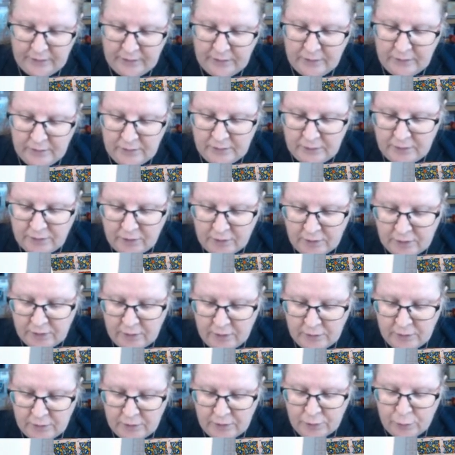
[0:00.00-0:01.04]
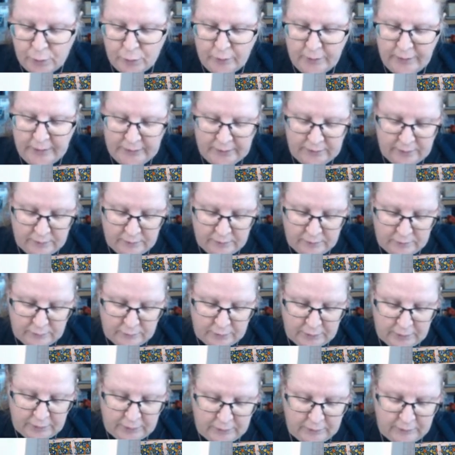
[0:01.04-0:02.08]
start to go to the toilet, or
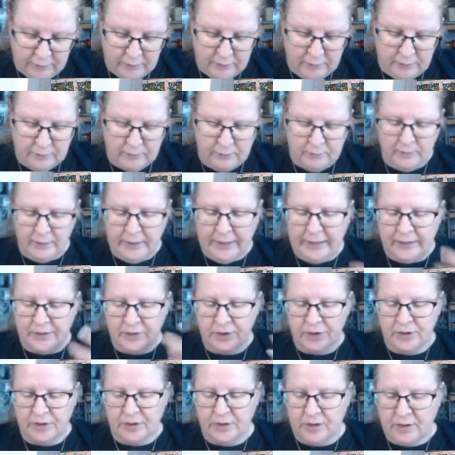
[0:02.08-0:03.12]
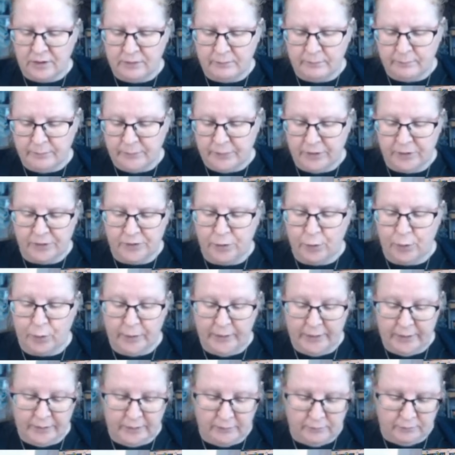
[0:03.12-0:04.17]
they'd enter the
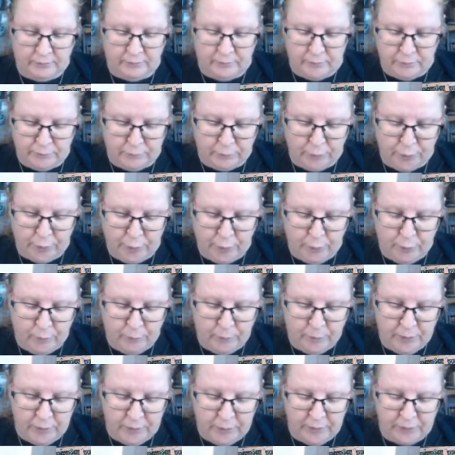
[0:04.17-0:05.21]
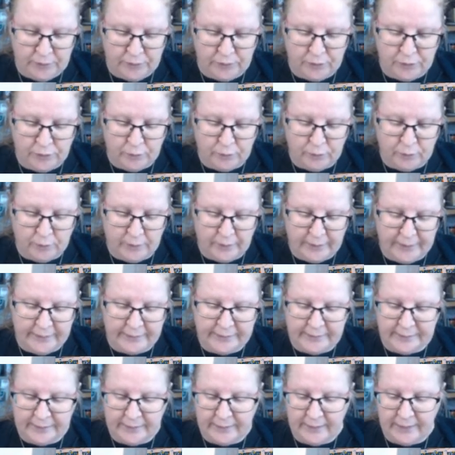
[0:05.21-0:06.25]
toilet room, close the door, and
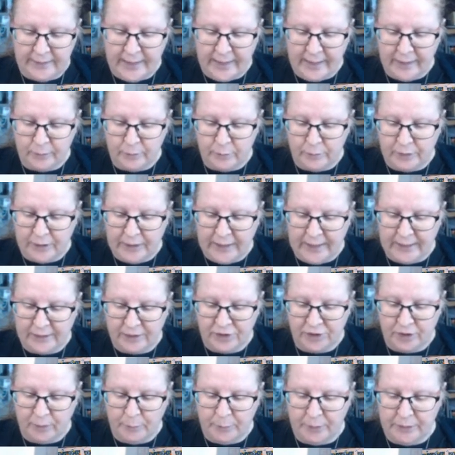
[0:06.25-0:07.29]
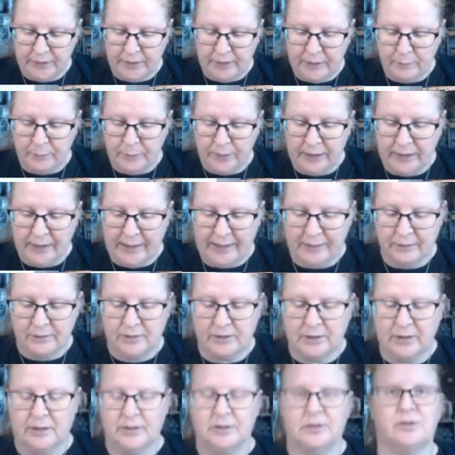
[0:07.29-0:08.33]
then the lag would catch up and they'd be
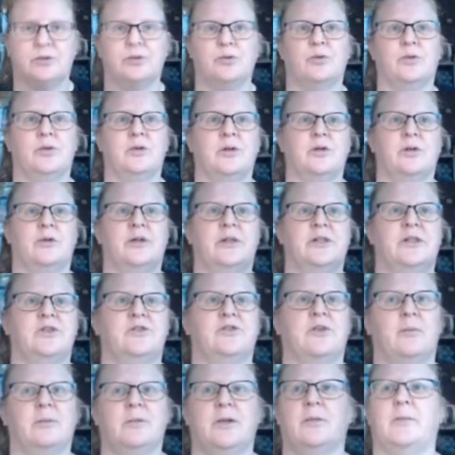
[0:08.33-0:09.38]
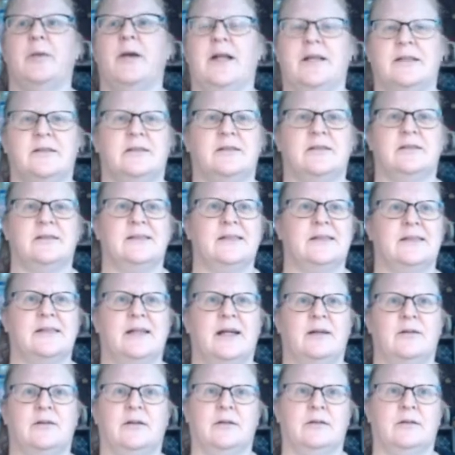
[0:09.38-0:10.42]
outside the door going to drop their pants and sit down
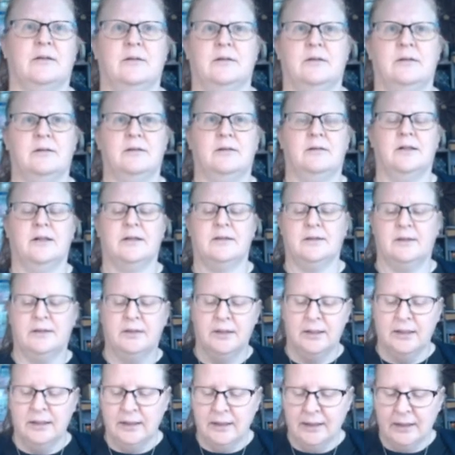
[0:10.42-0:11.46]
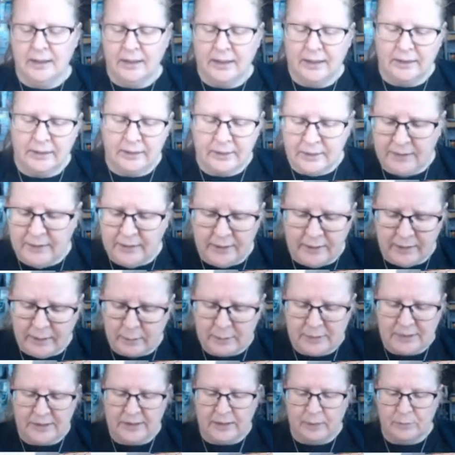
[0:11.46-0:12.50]
on nothing. And yeah, that was a
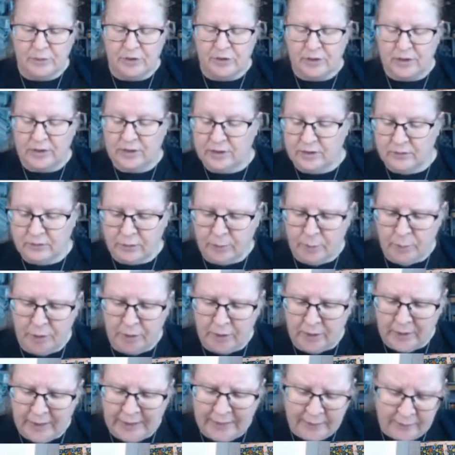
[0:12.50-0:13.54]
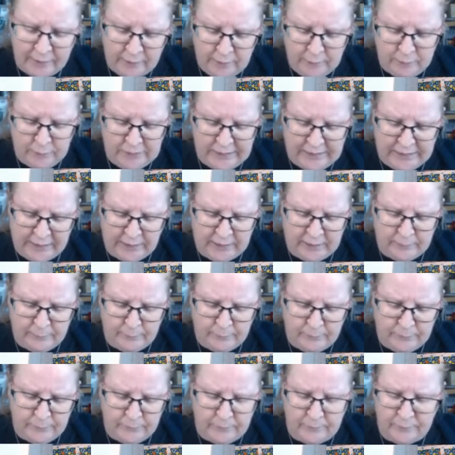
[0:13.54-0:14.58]
demonstration of computer lag, and it was like,
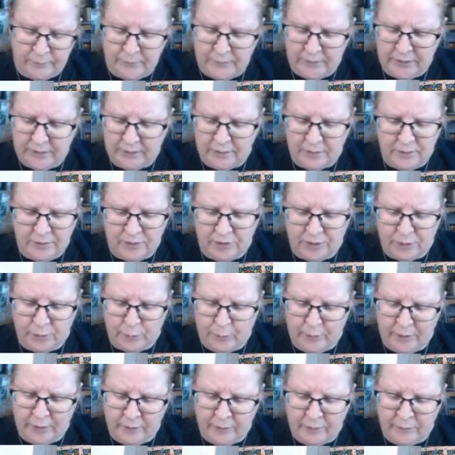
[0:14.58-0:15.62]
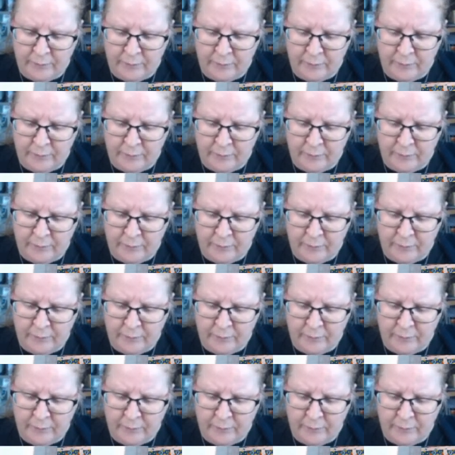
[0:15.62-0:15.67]
no, this is just weird.